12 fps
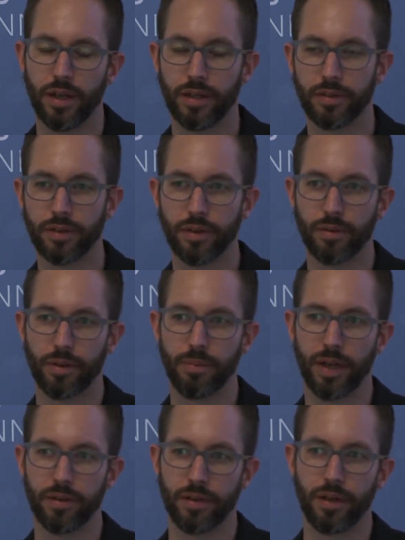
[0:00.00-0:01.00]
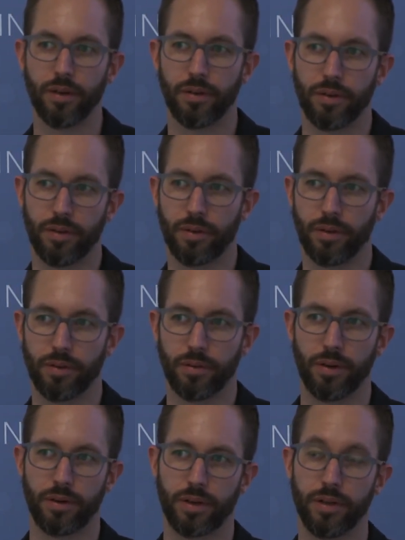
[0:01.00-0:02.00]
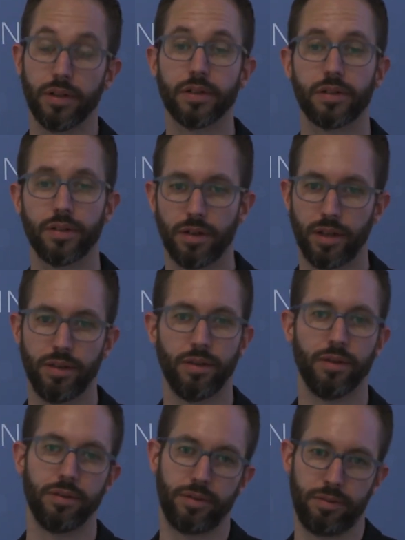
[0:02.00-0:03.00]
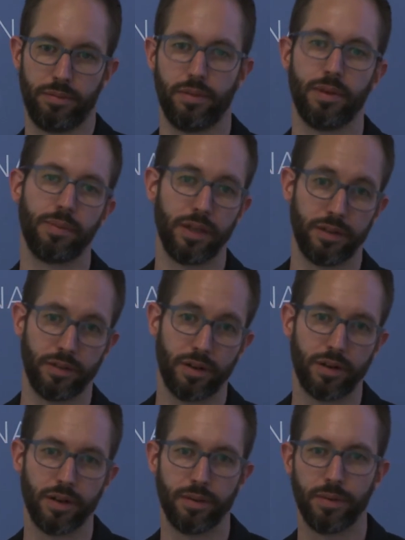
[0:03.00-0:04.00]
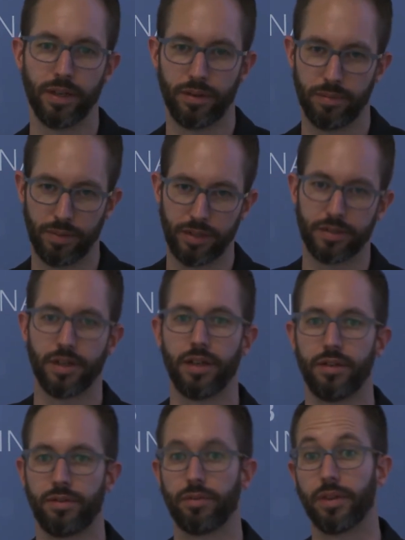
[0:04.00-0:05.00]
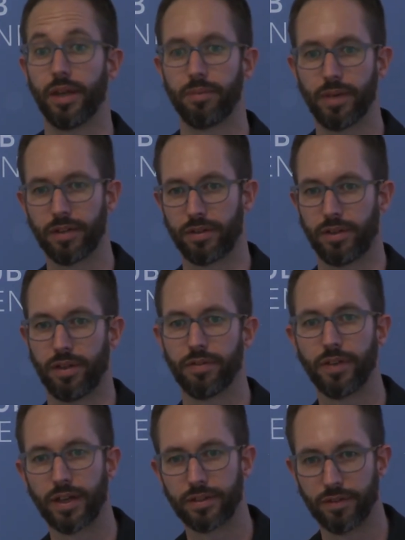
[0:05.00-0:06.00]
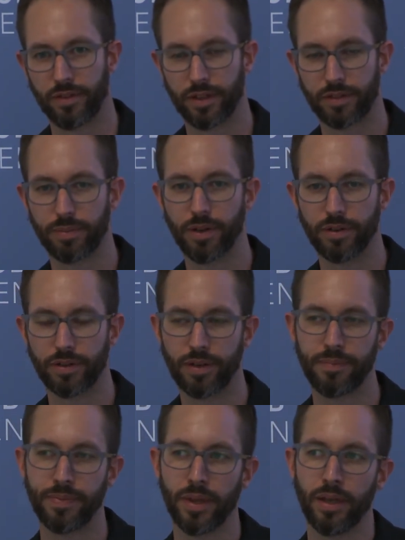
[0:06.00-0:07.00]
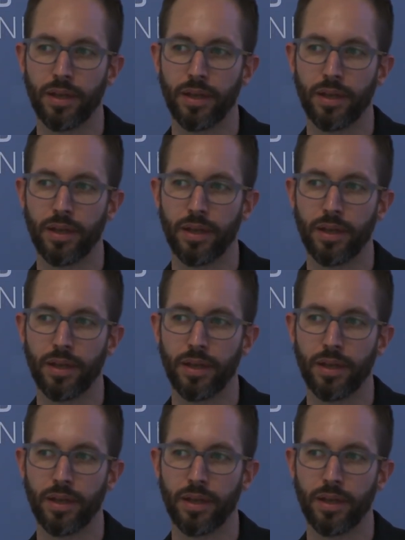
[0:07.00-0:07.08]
And so we're conditional on those opinions already being changed. We're then measuring the effect of the exposure.